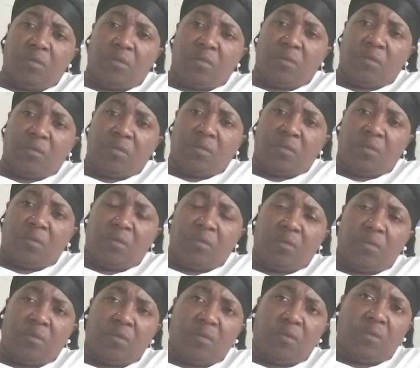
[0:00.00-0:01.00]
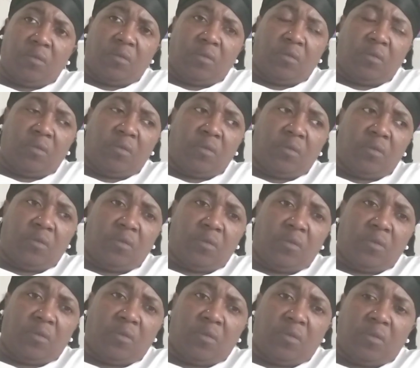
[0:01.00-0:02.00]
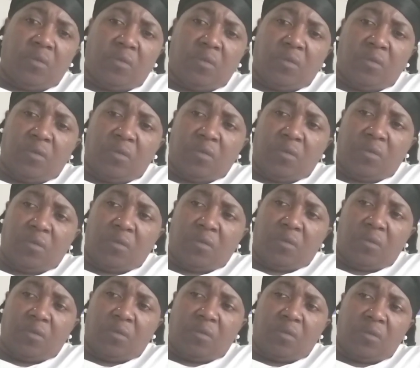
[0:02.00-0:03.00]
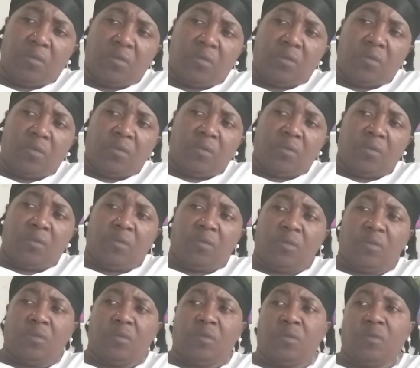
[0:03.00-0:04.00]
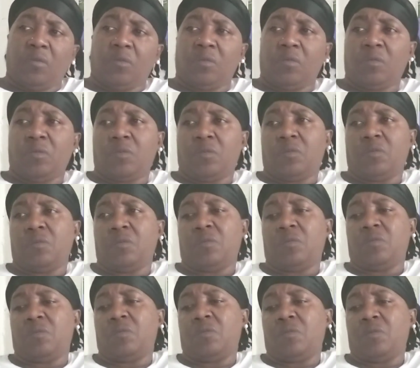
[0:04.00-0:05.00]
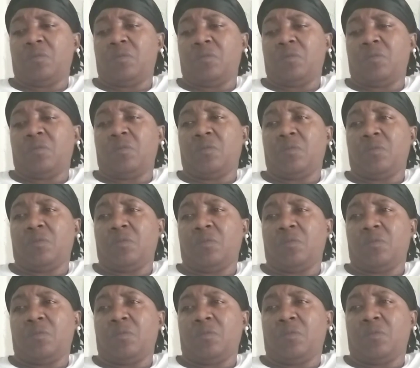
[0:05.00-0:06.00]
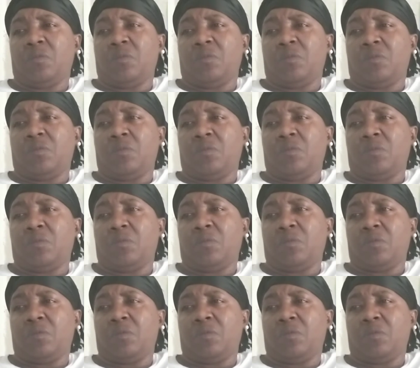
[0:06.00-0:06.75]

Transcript: (silence)